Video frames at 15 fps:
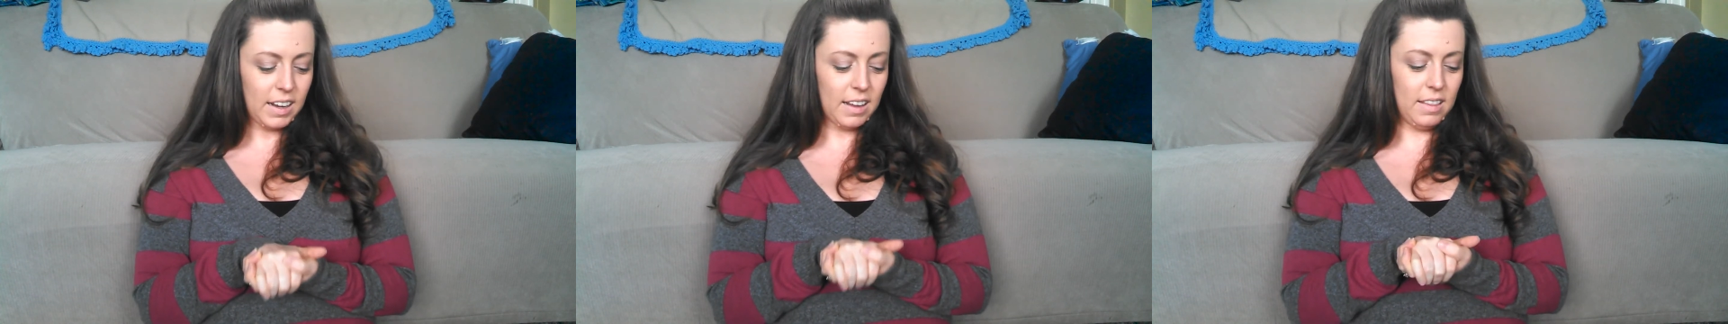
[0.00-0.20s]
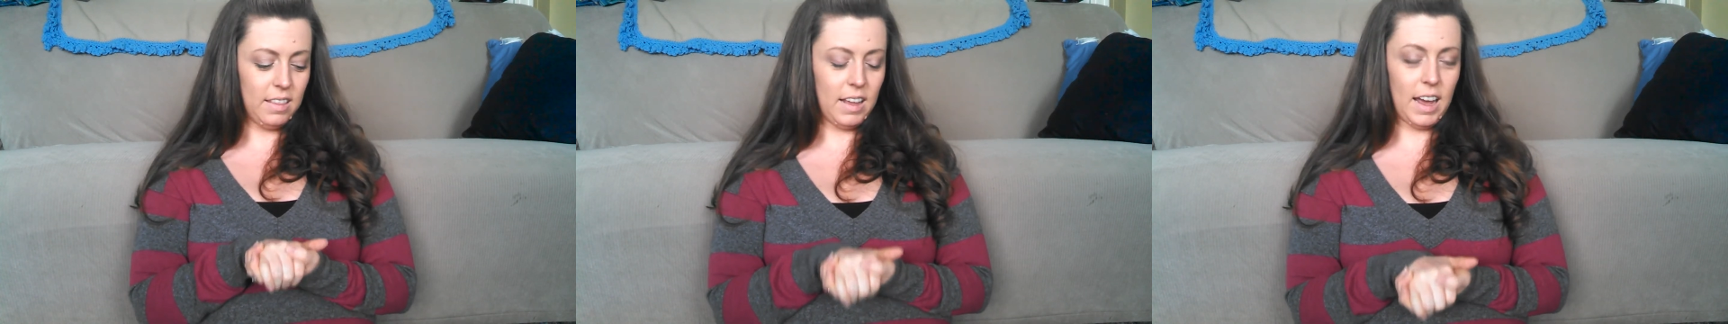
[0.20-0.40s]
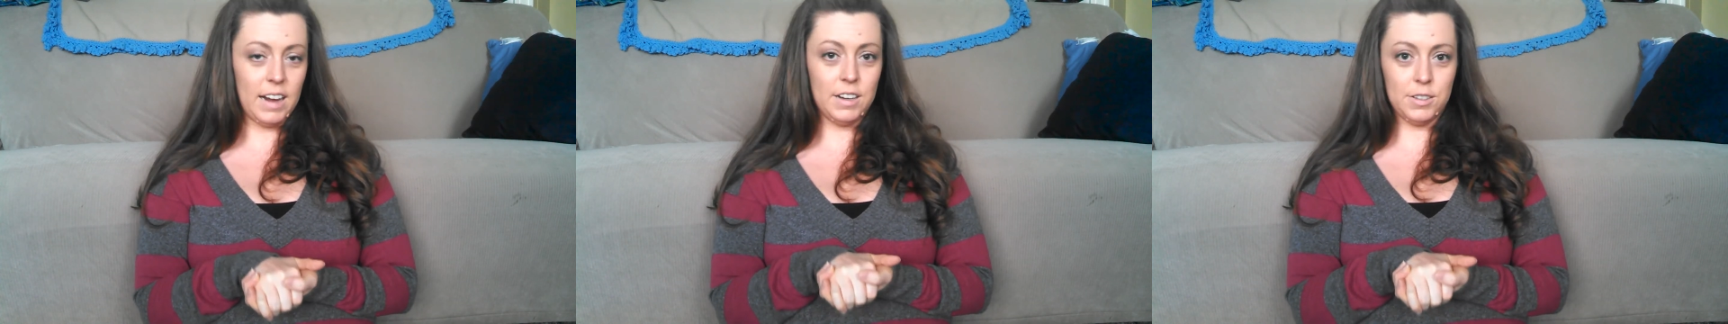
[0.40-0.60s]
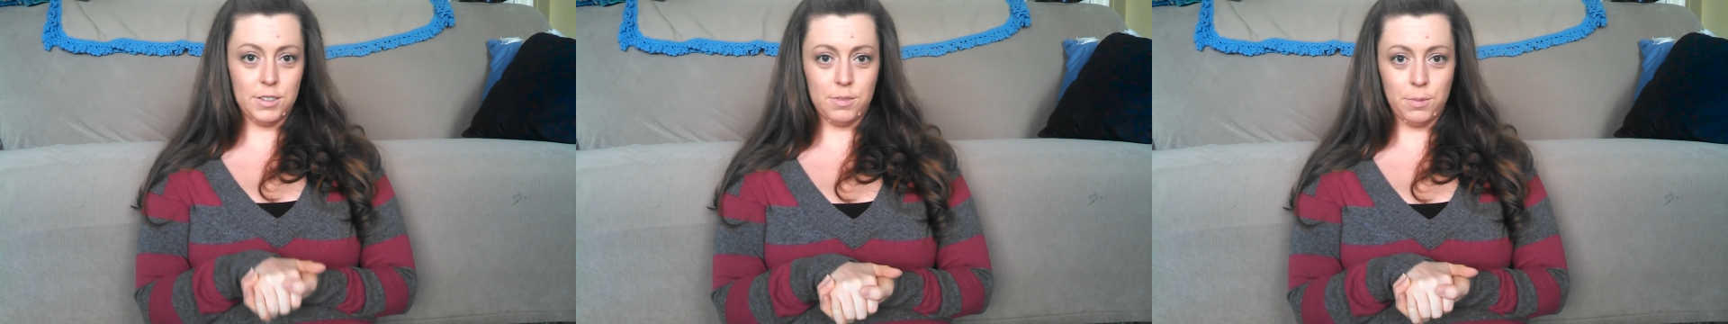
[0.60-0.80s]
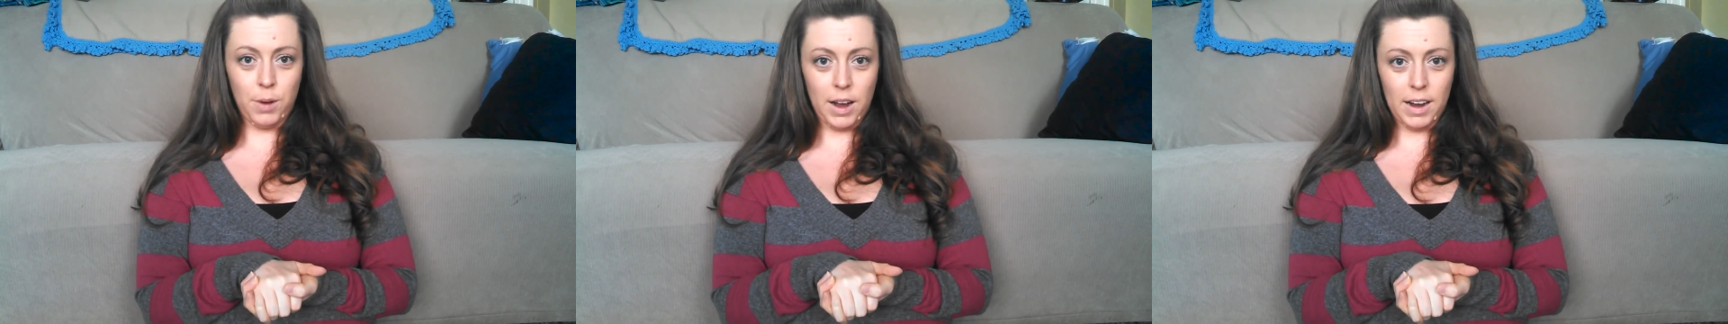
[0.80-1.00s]
that is
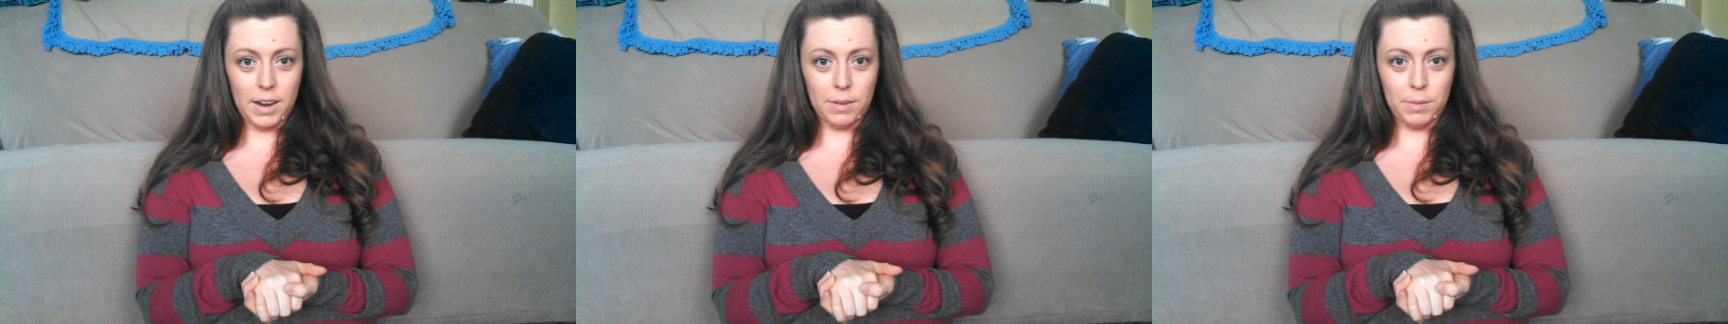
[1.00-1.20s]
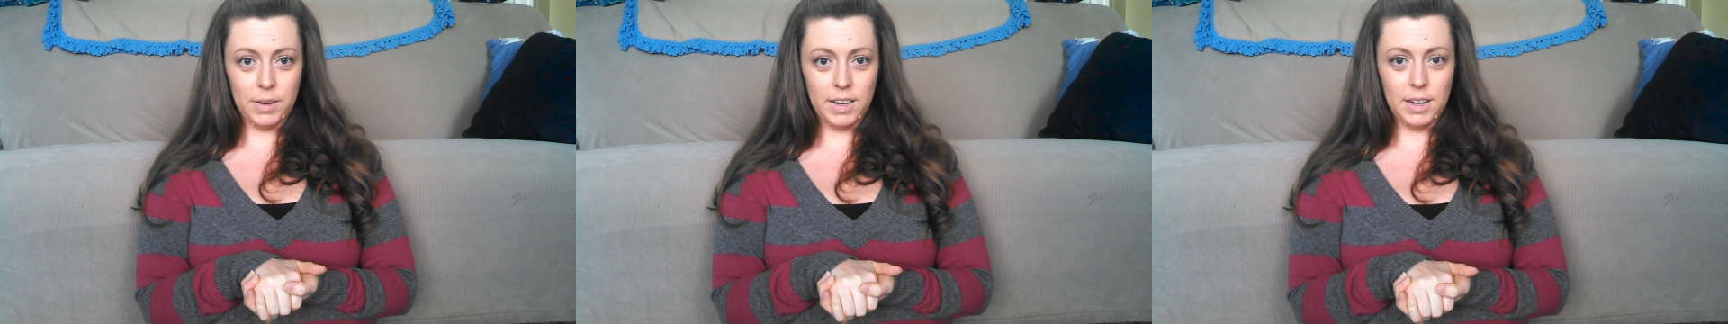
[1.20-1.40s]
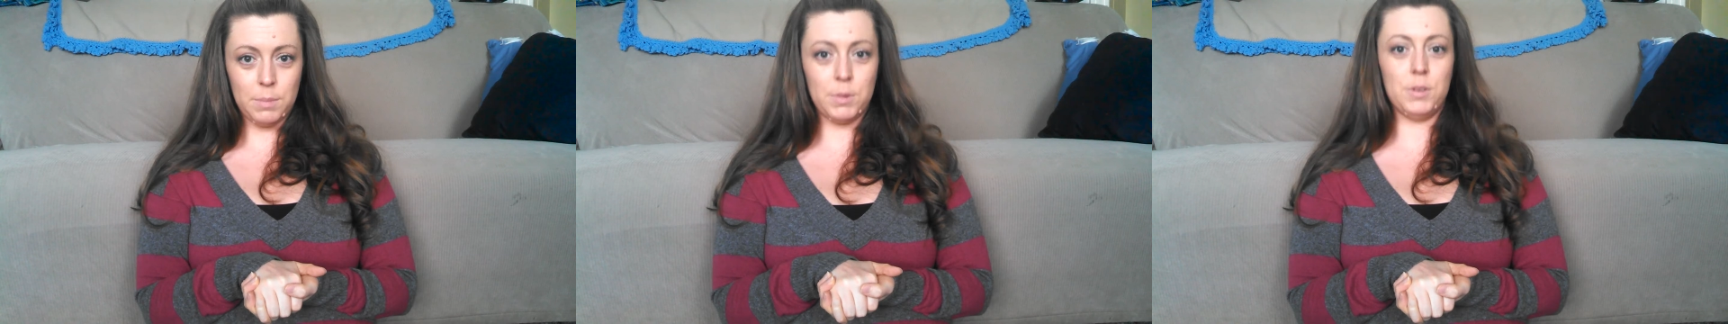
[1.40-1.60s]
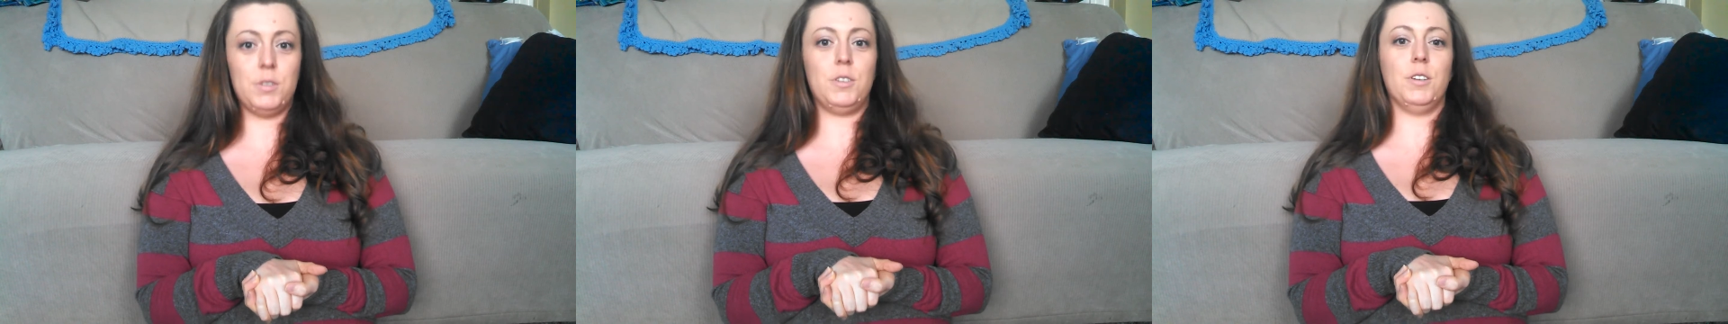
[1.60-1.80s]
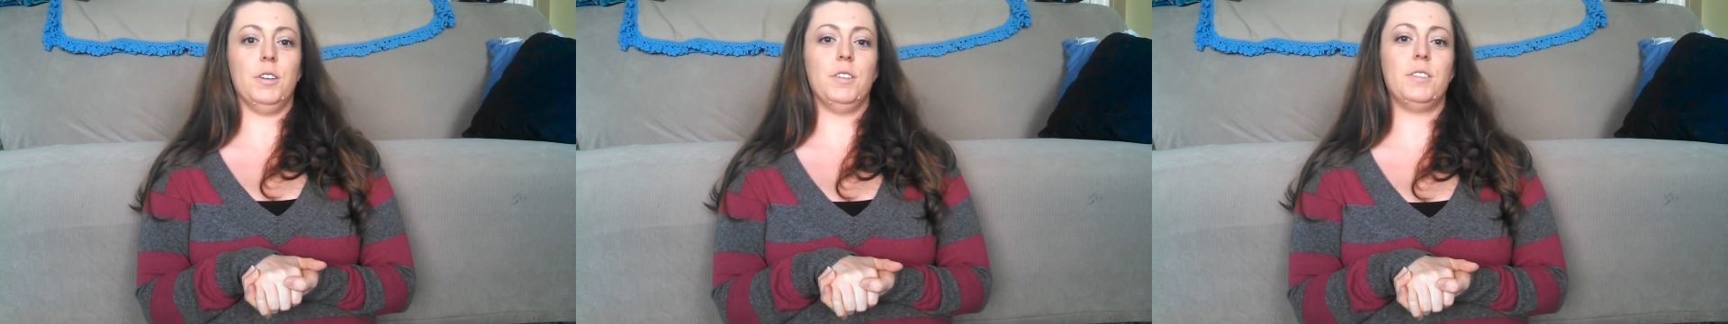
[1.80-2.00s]
why we need
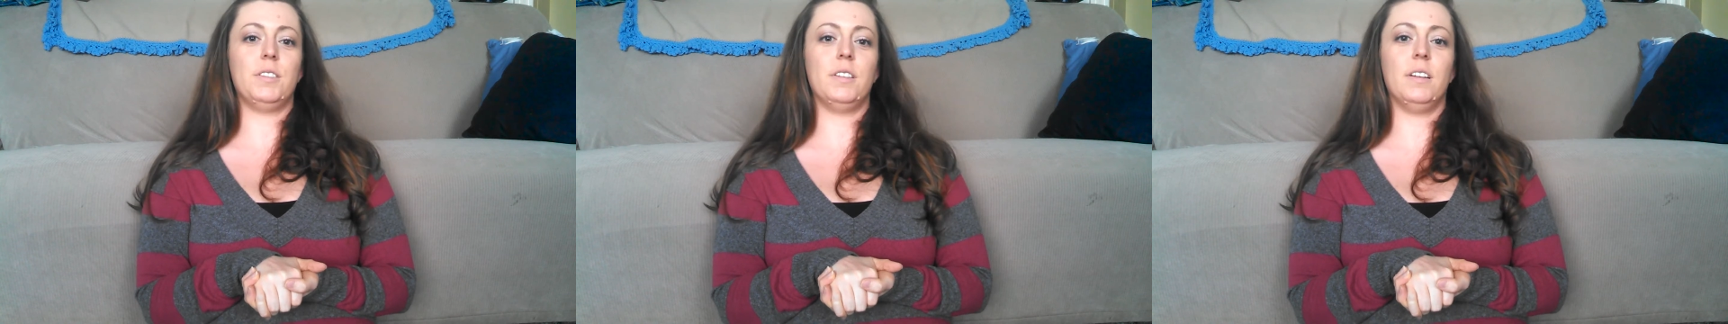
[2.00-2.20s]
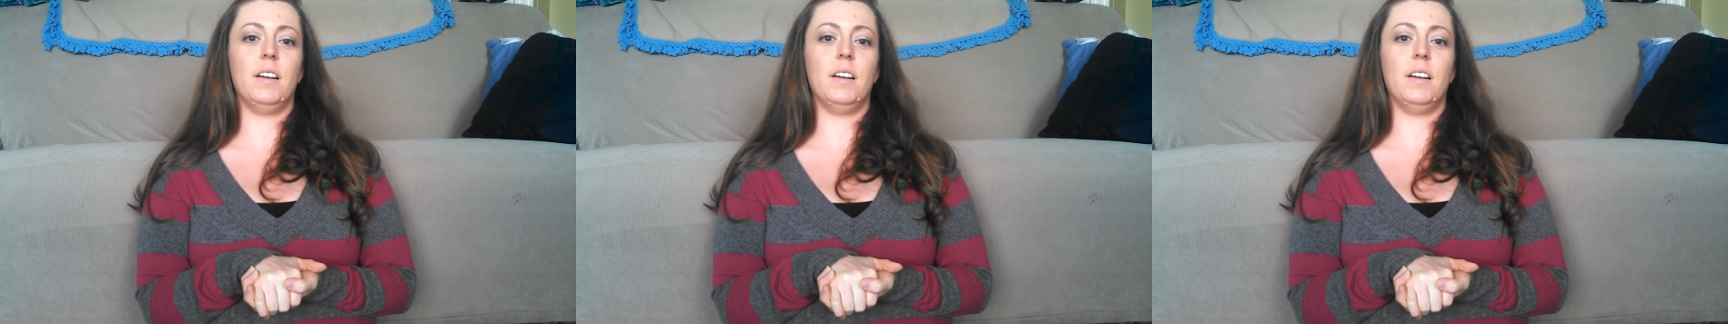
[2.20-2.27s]
boosters